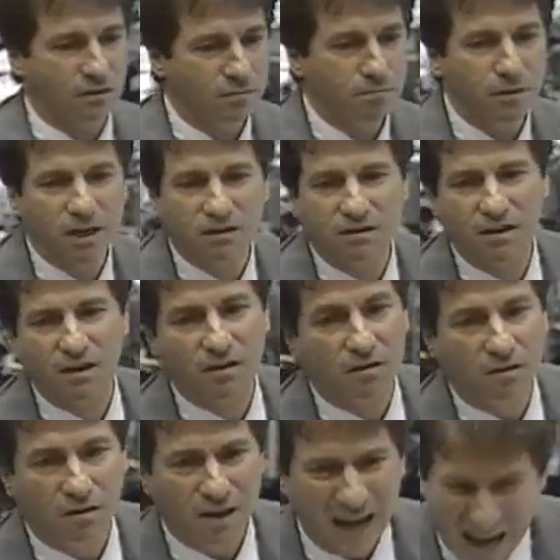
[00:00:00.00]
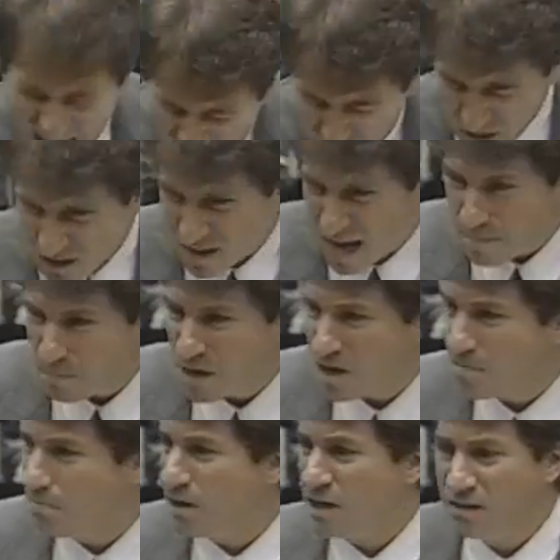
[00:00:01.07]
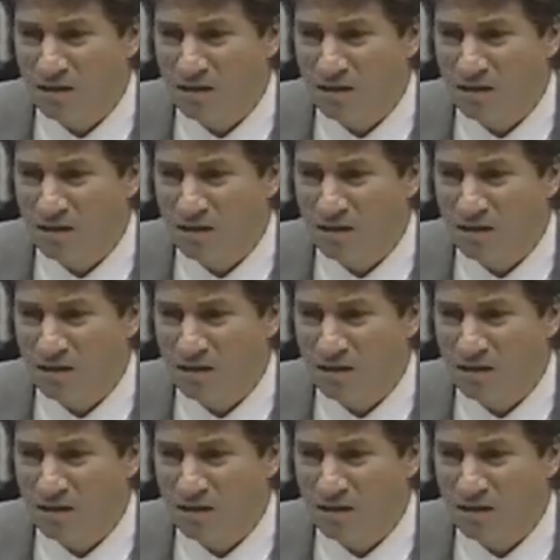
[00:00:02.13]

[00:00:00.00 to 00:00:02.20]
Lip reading: Big deal. How can that be a big